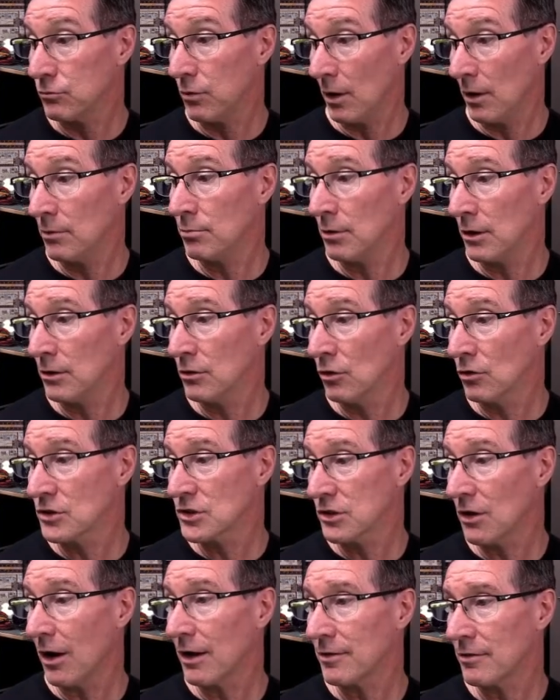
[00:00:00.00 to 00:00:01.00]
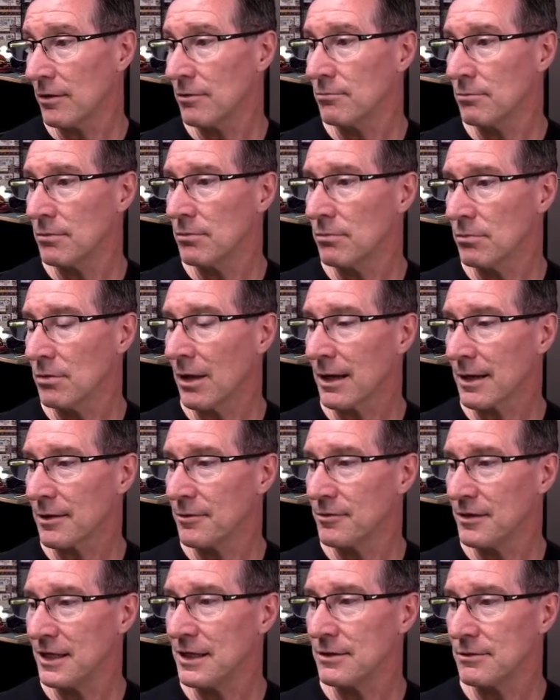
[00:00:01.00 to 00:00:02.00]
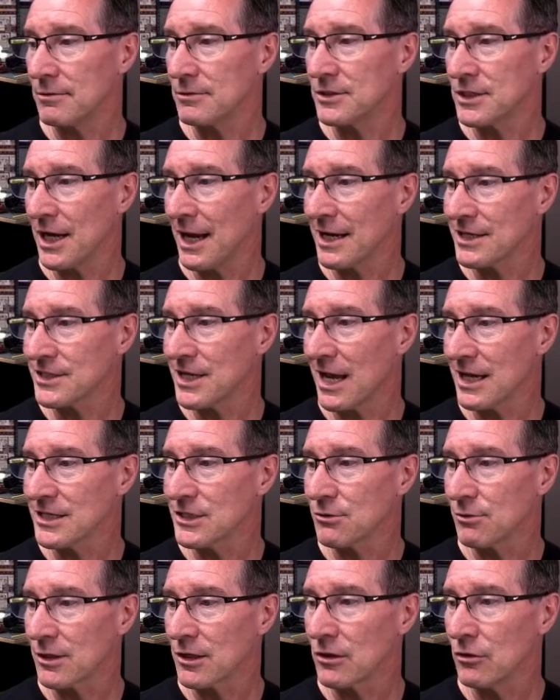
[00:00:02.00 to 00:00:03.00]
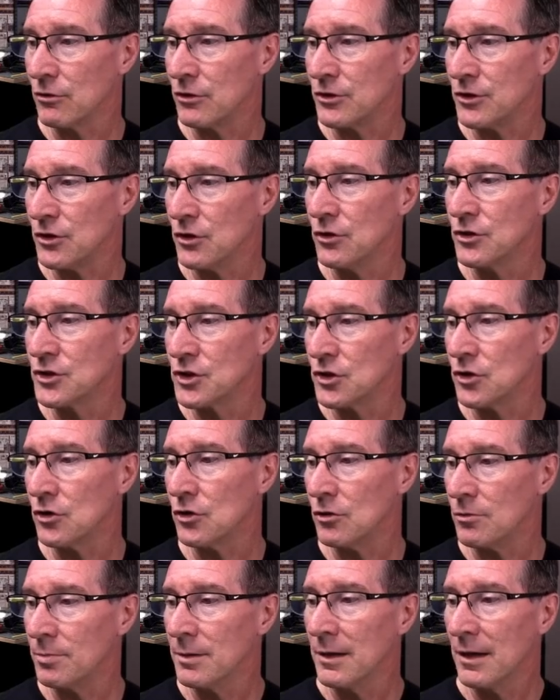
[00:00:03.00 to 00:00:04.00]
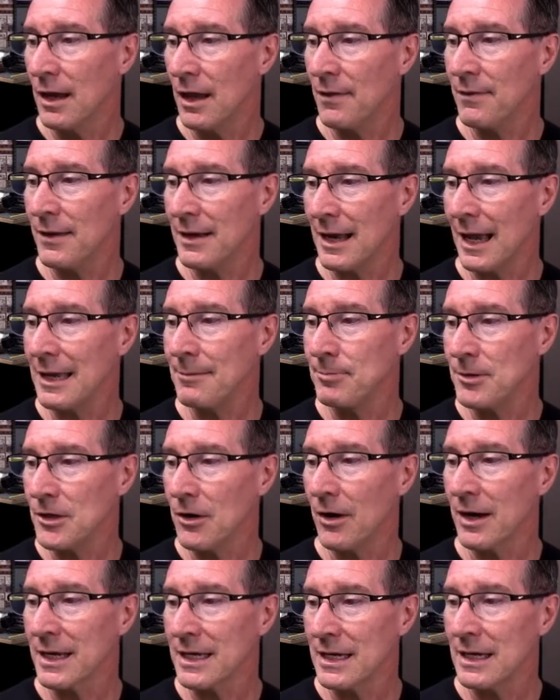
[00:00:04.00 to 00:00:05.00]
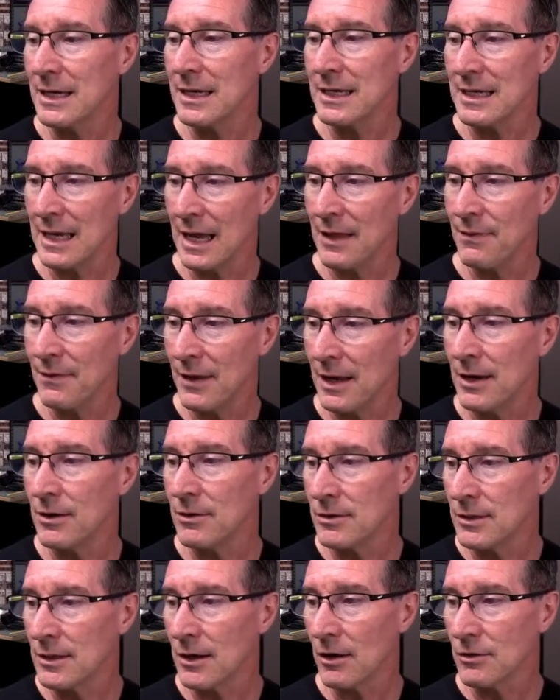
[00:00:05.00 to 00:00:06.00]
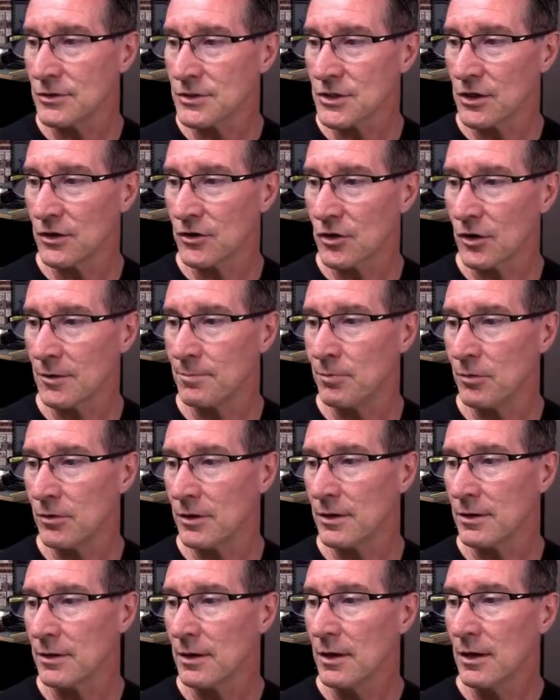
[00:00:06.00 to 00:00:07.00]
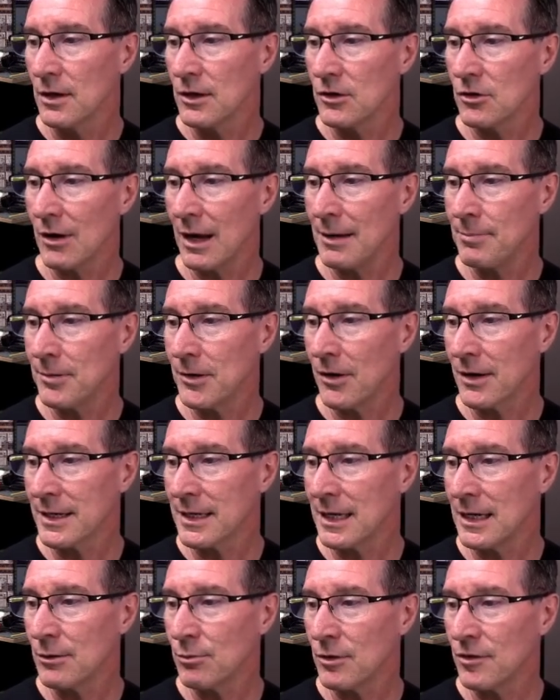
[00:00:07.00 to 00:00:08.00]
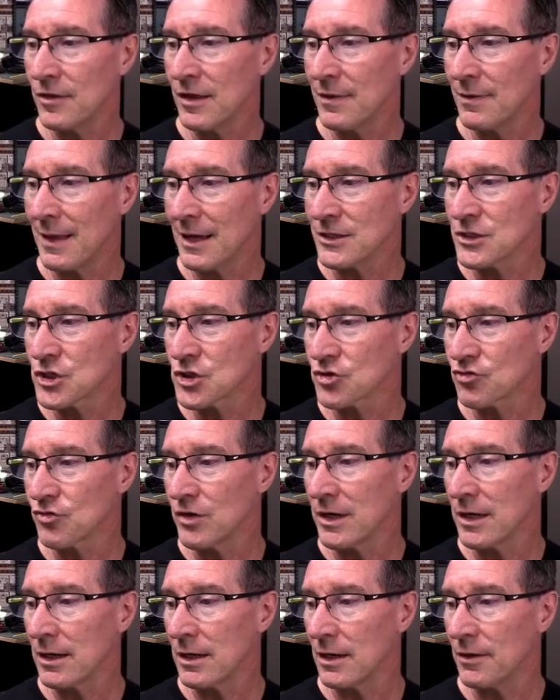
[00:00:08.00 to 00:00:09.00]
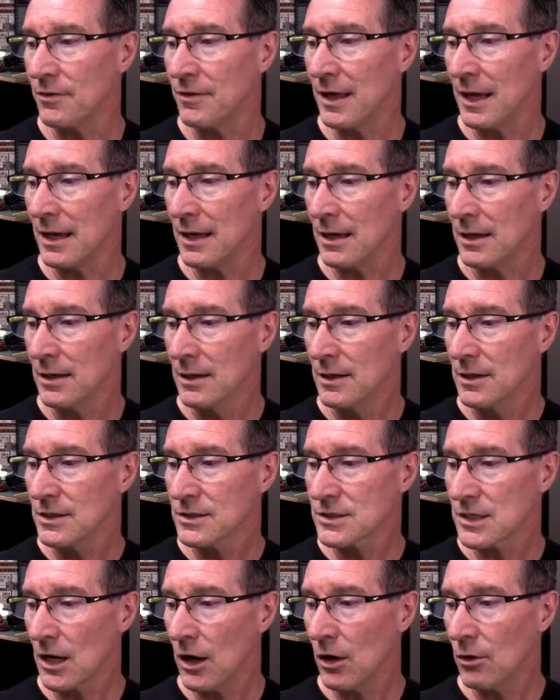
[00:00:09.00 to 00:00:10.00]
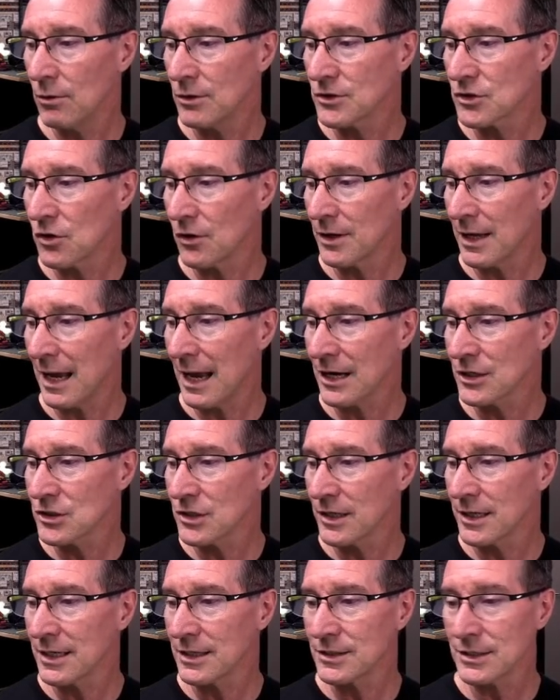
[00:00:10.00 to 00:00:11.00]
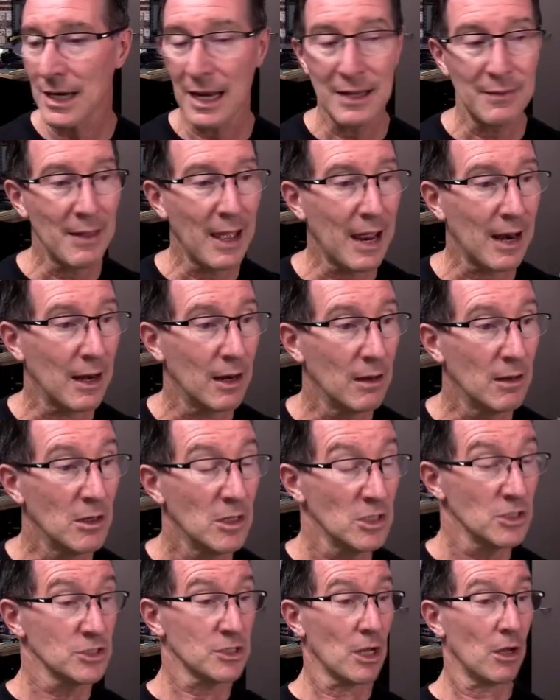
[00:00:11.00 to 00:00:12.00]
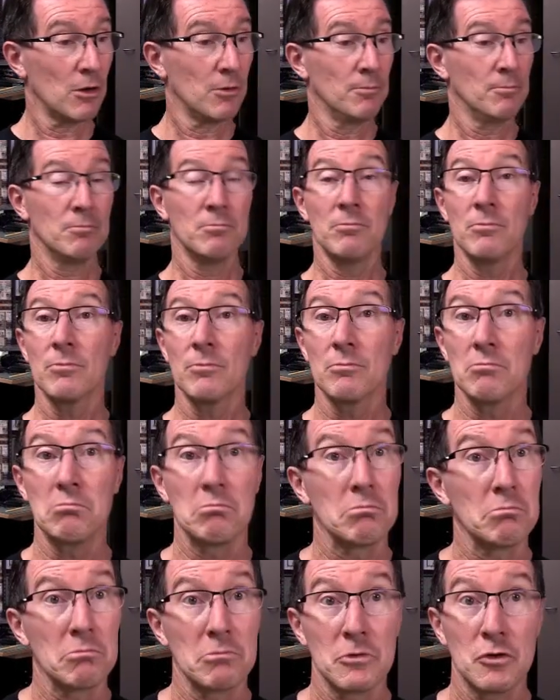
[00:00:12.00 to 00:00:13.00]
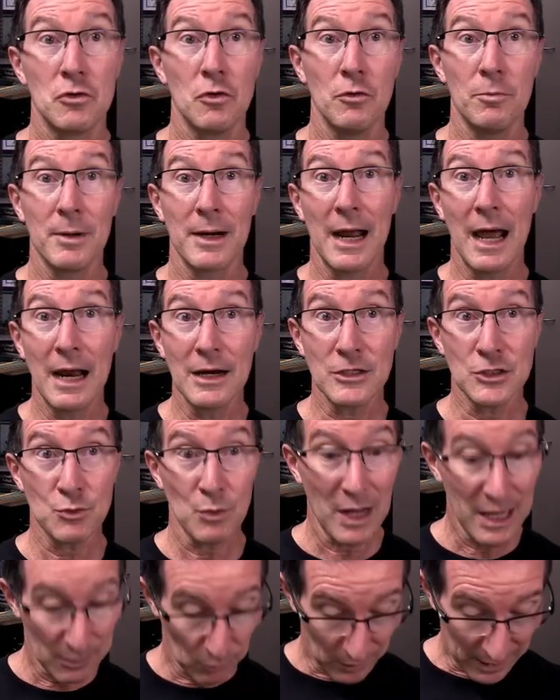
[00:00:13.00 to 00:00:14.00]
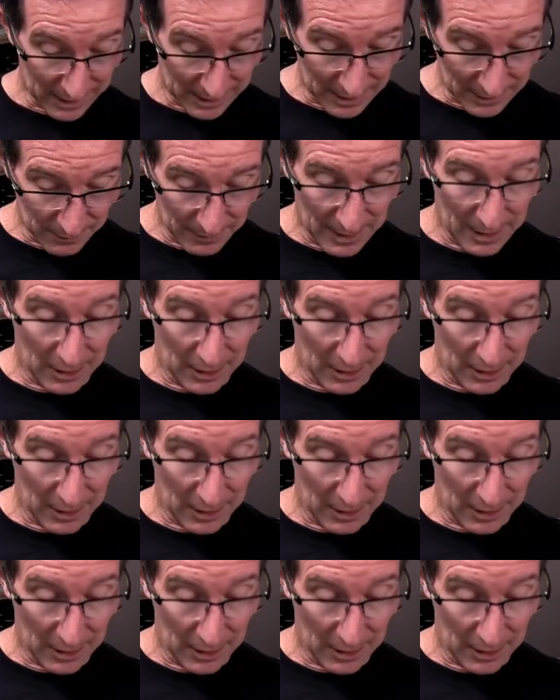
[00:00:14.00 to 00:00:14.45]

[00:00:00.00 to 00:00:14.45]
it looks like the text has to include YouTube and then API key and then, so you've got to put your API key within that string there. So it's got to actually contain that. So, cool bananas, we're getting